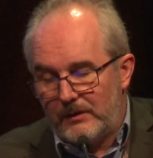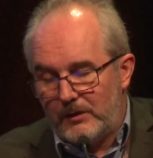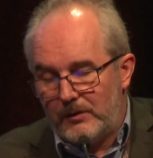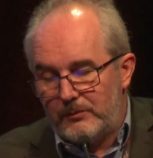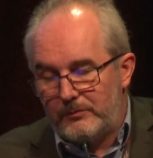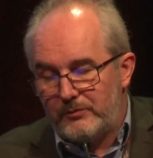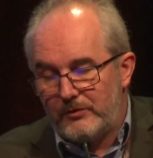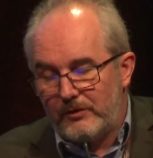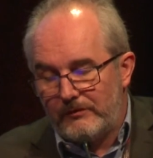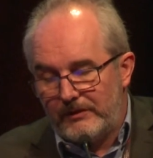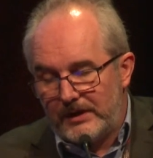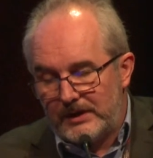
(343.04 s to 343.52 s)

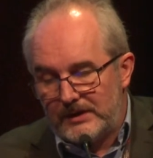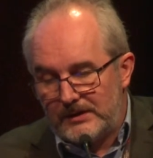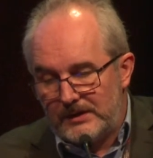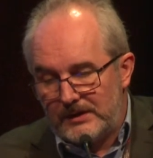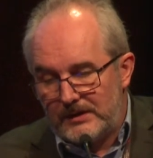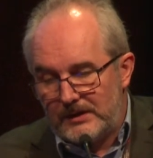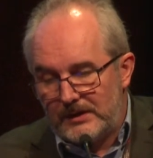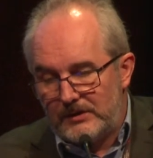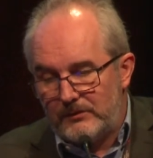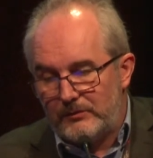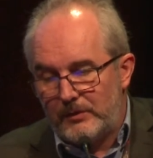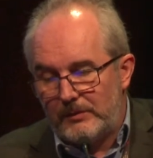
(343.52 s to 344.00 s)

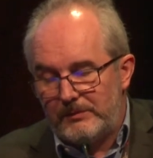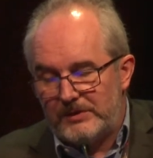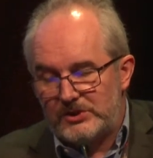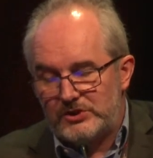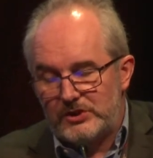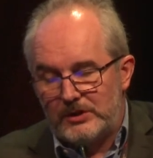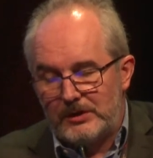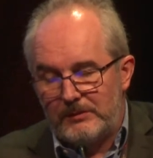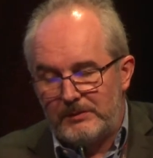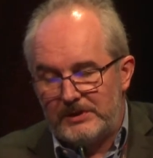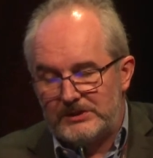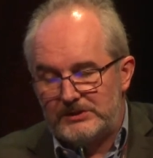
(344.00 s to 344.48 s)
providing
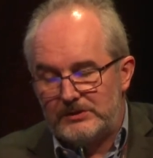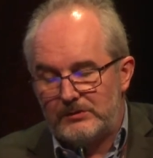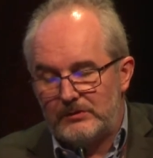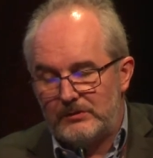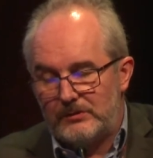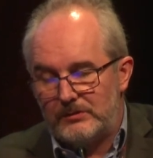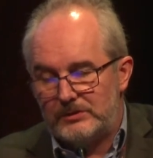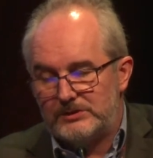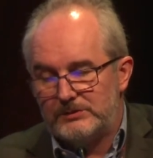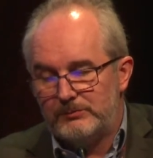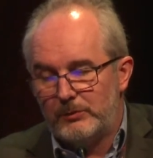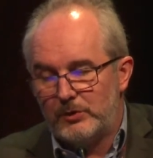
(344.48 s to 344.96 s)
information about
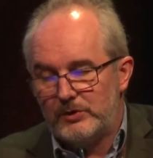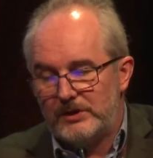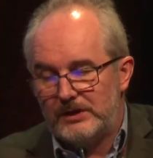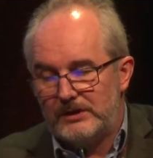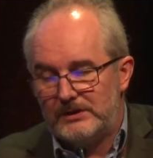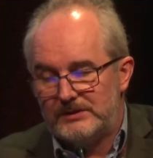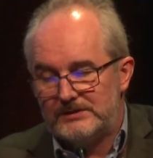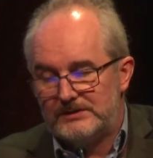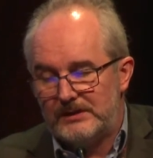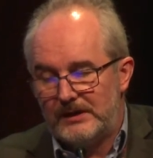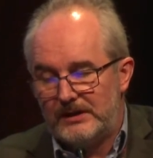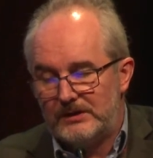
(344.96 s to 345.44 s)

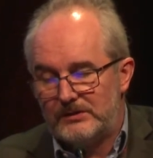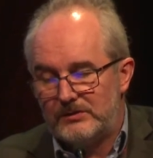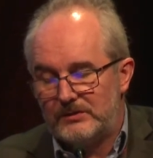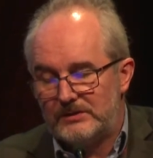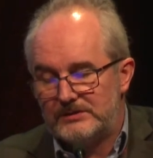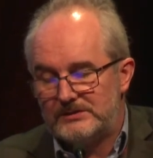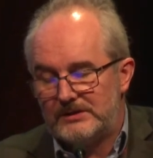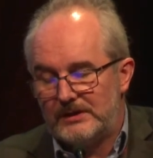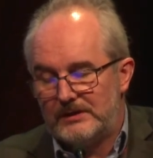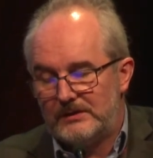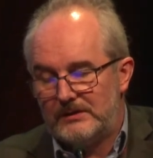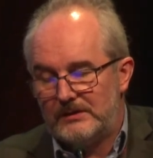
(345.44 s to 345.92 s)
smoking
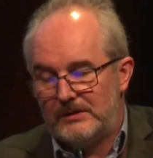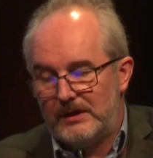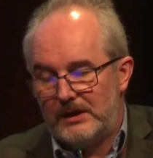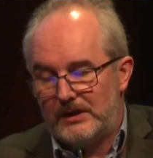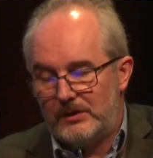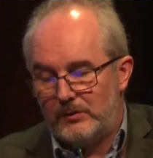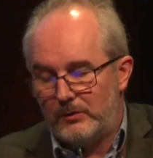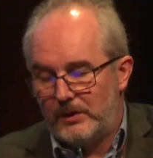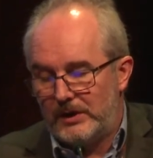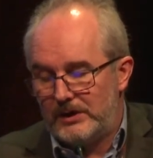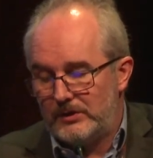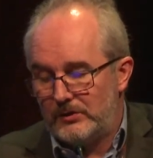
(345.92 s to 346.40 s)
status
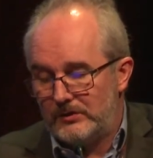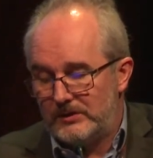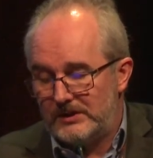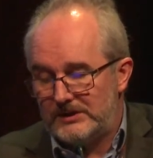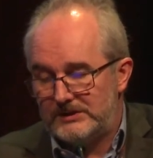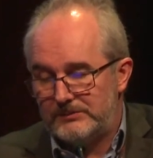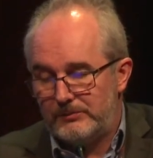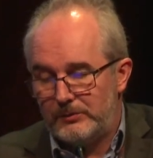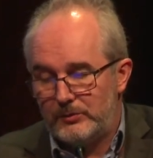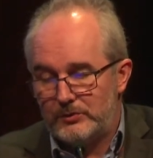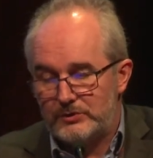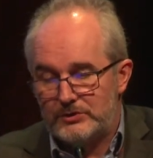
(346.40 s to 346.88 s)
and radon
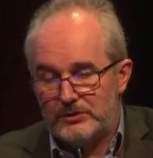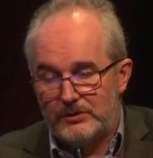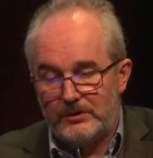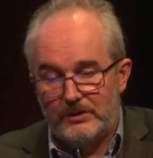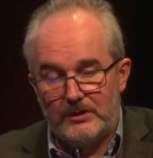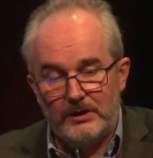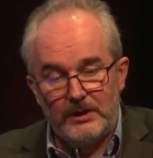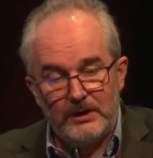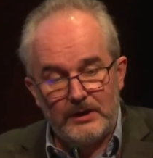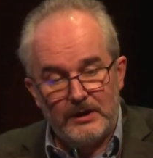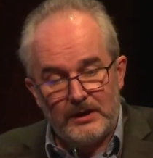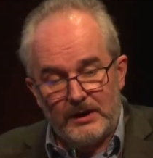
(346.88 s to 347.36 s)
exposure.
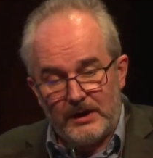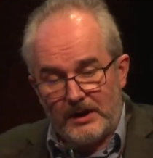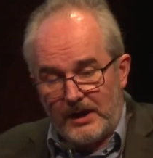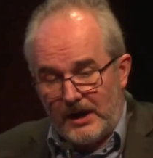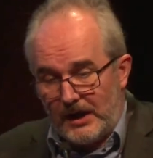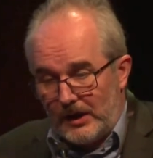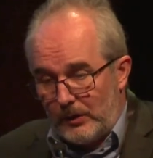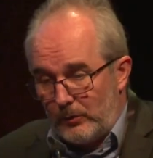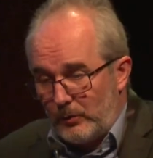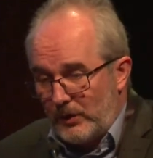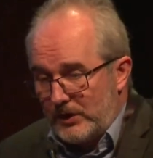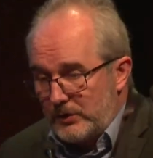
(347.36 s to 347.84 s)

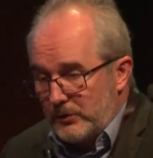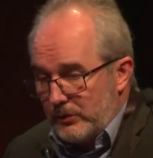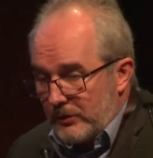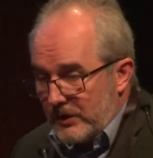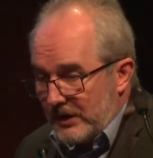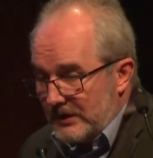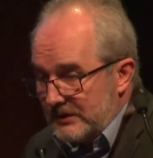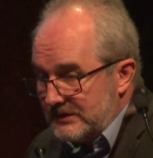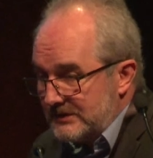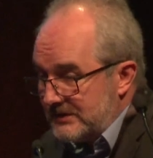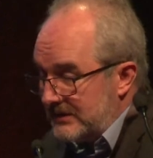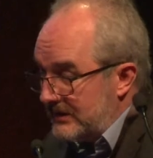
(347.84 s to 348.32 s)
And what you
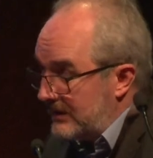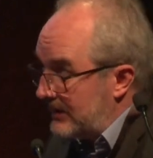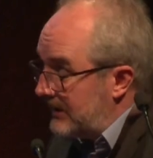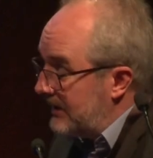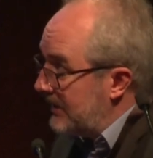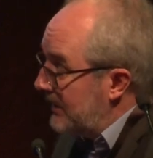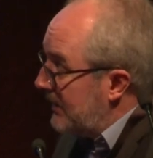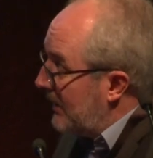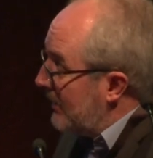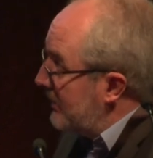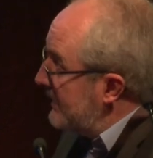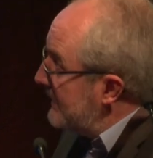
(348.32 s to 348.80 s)
can see here on